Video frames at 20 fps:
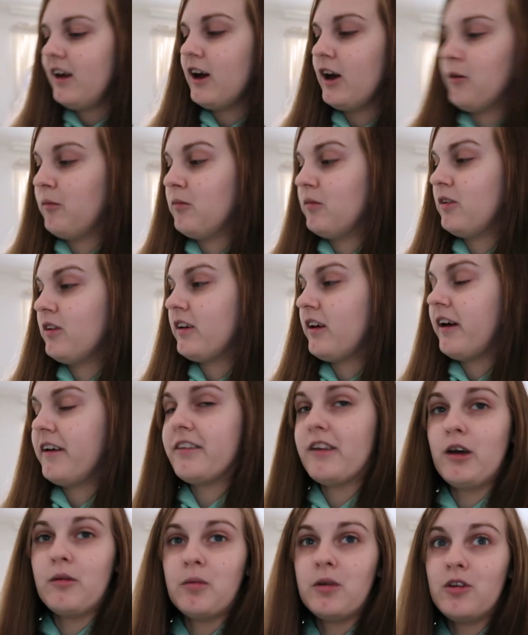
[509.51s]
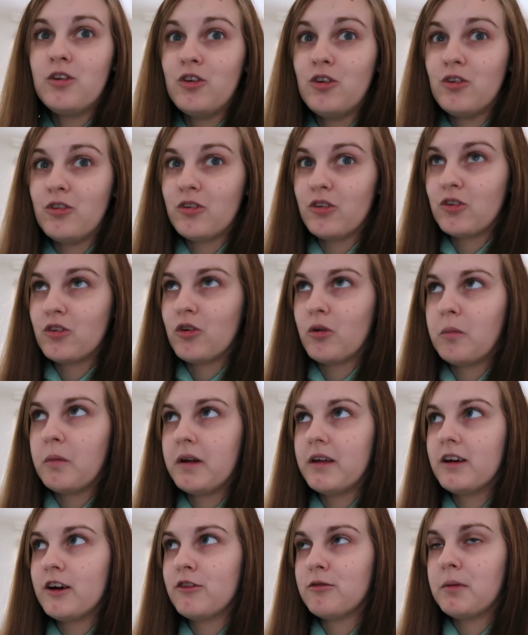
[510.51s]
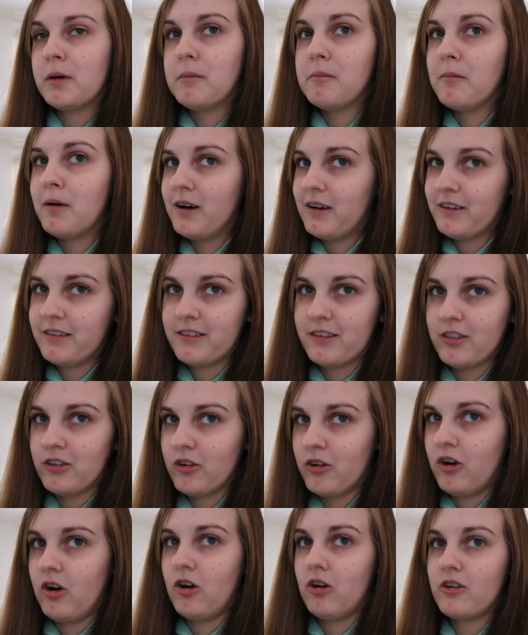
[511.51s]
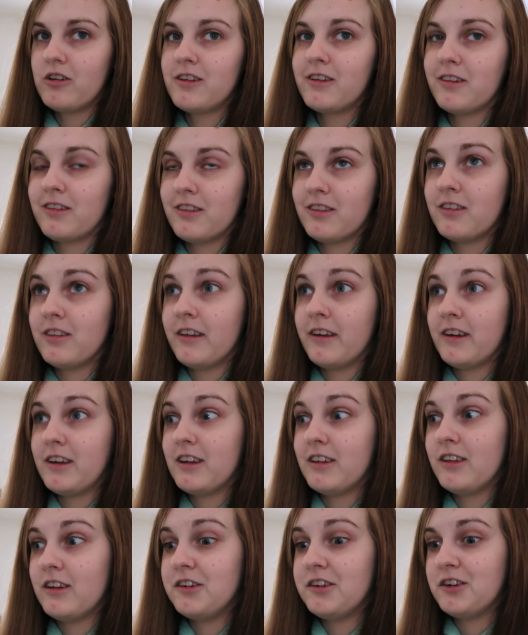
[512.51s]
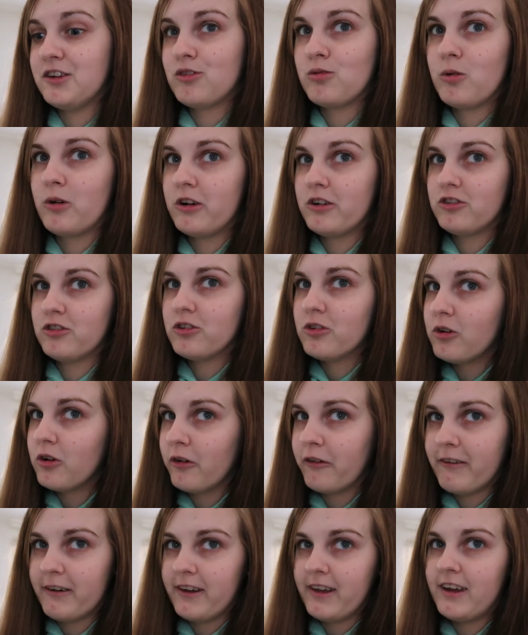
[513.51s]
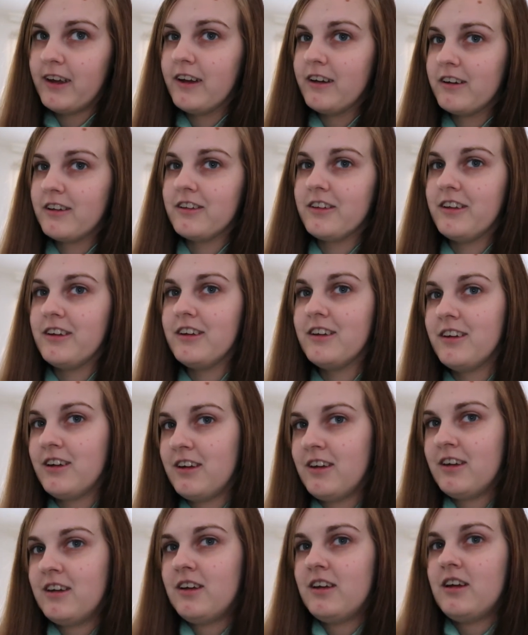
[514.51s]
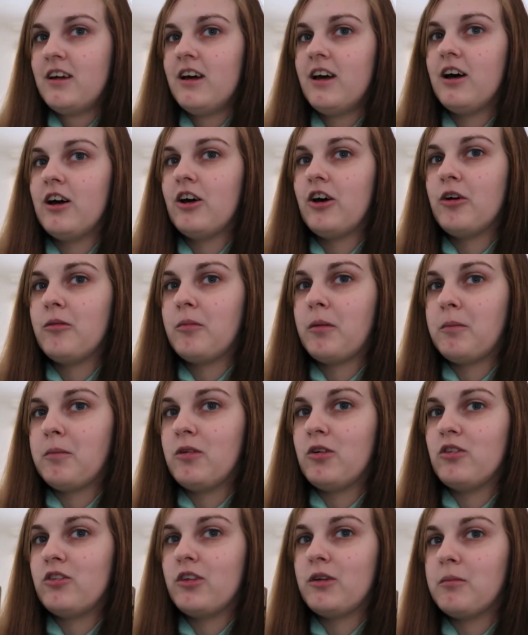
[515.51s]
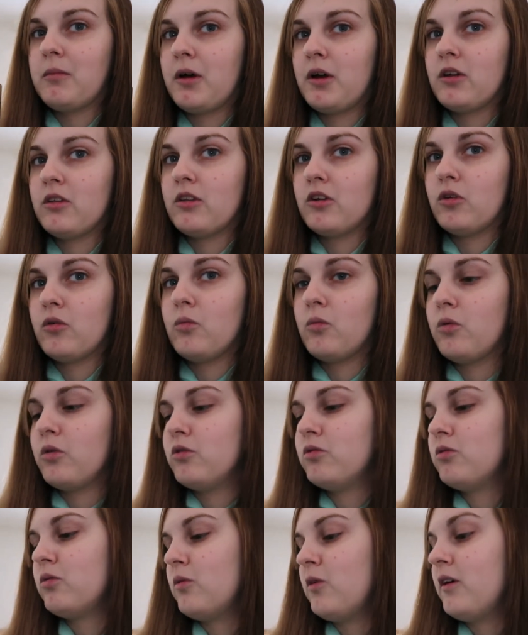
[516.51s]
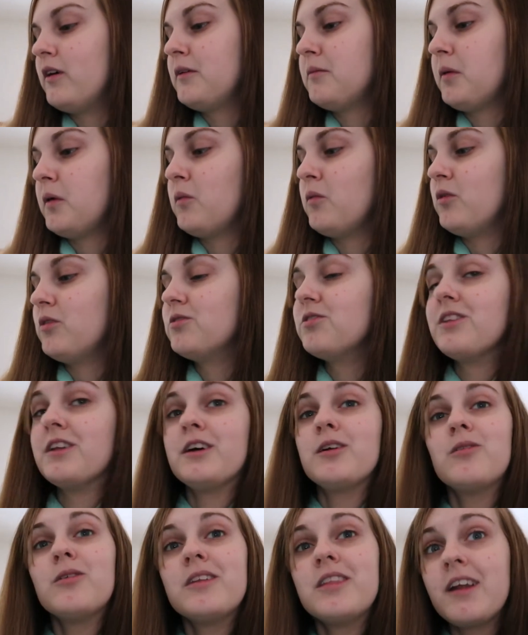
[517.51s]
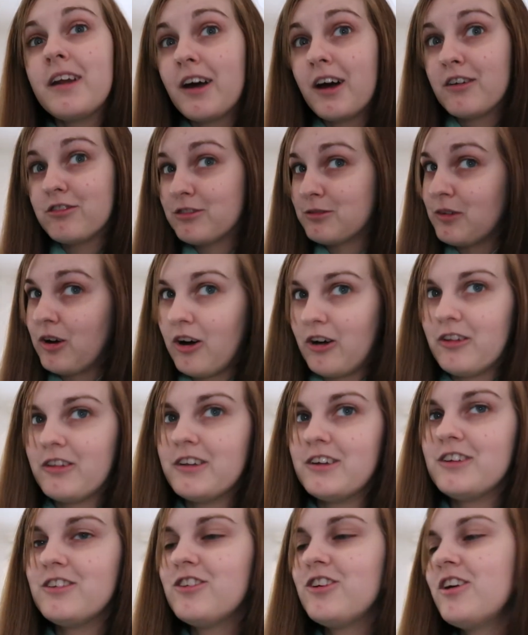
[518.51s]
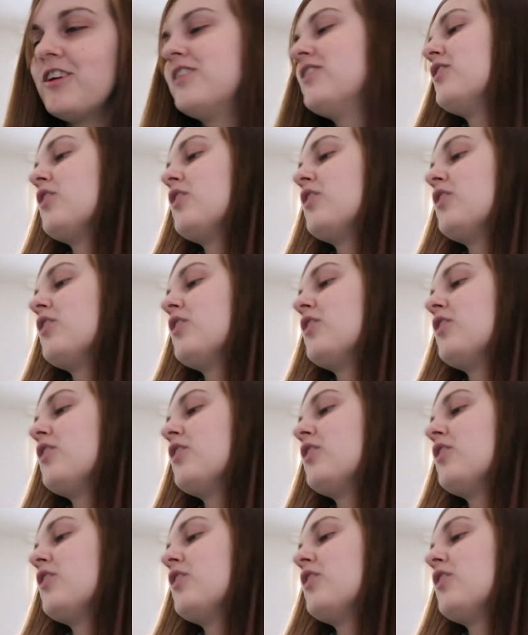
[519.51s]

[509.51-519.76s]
And because I've been using so many of my mugs, and they're all like in the dishwasher already hand clean, I'm using my little wolf one, my wolf like one that I got from college.